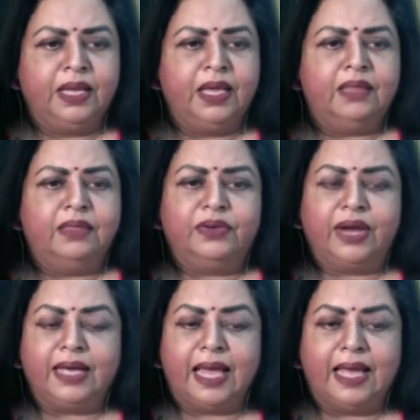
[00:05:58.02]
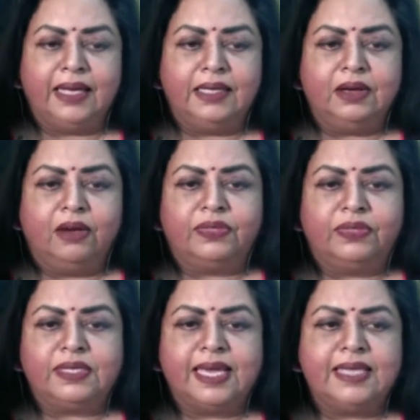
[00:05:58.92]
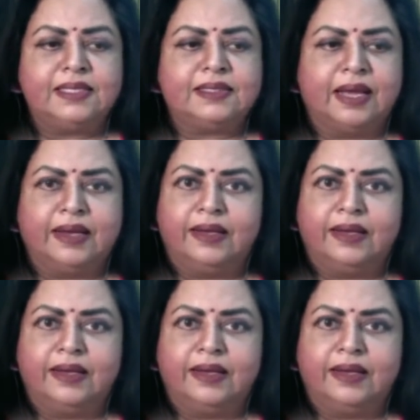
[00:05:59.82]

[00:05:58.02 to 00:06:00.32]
The drug angle of this case is currently